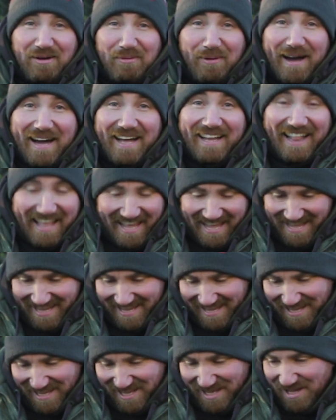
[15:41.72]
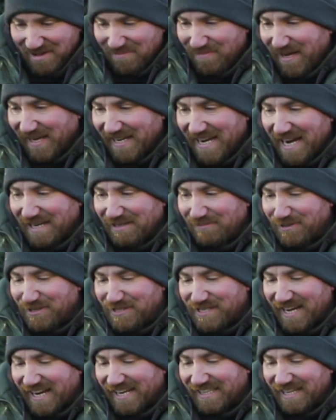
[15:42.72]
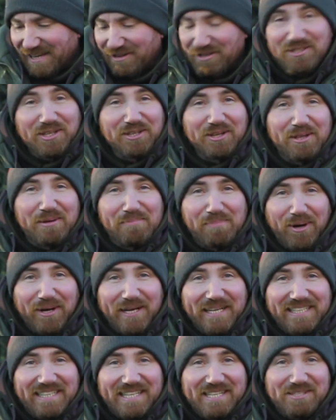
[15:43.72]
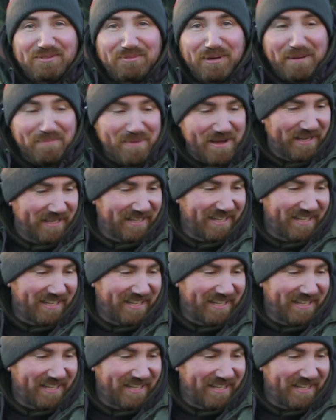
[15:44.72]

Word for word: well, me and Adam were saying there was another bite in this swim